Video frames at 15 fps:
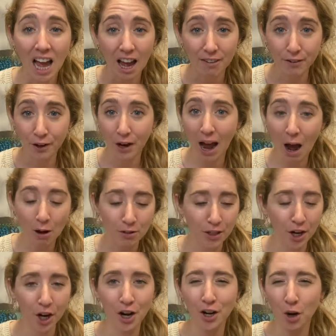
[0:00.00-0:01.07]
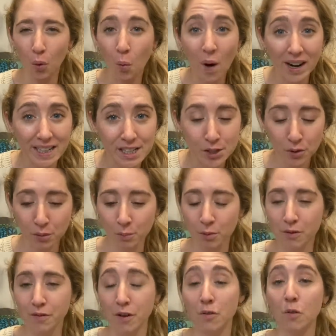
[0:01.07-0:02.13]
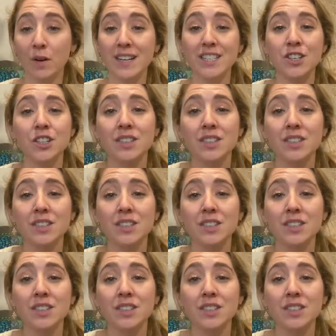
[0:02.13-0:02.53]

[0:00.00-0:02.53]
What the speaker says: If you're out there, you're wanting to improve your voice,